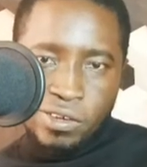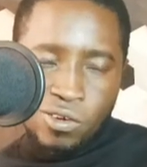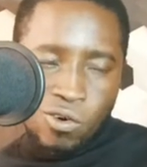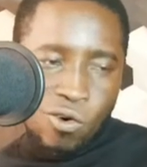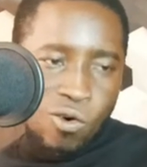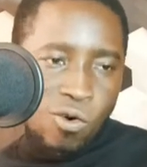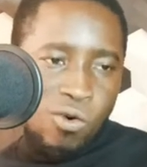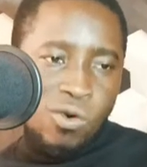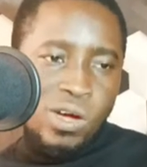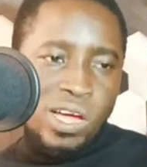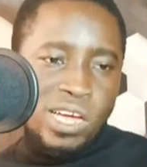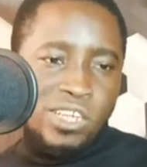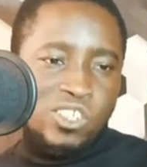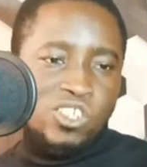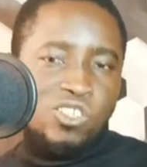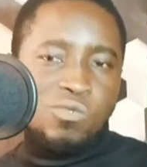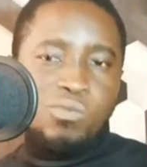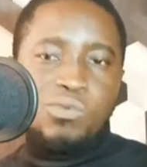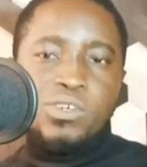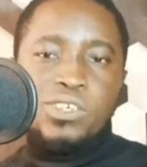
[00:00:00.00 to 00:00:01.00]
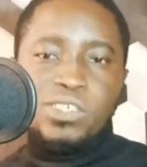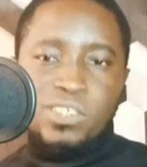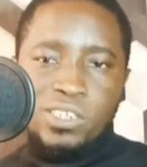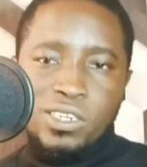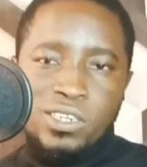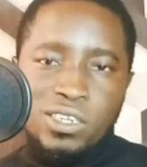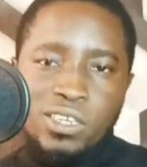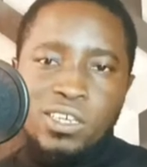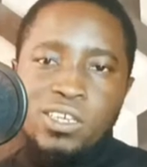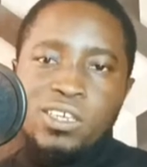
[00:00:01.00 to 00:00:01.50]
or
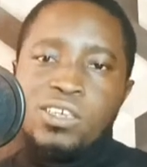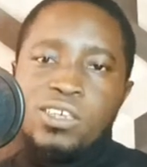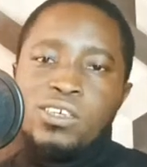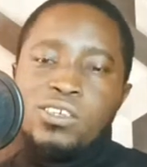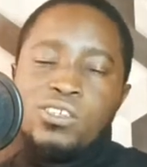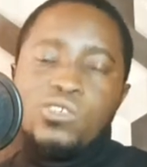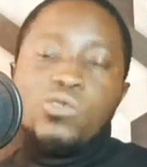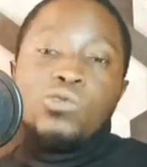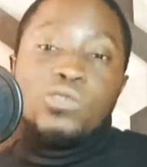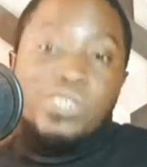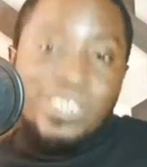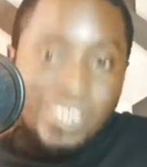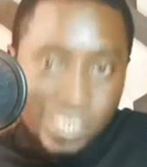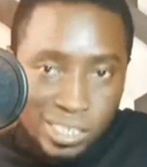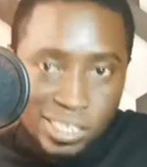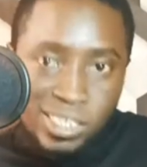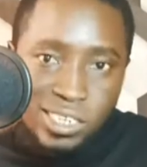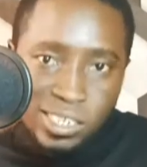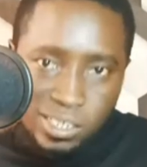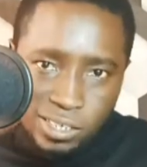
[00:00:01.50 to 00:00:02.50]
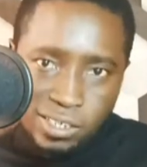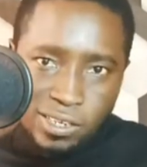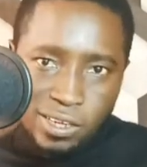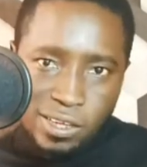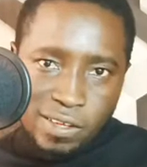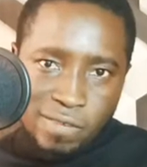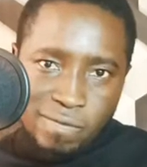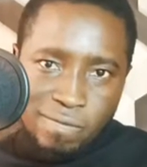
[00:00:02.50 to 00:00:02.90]
expressing your dignity.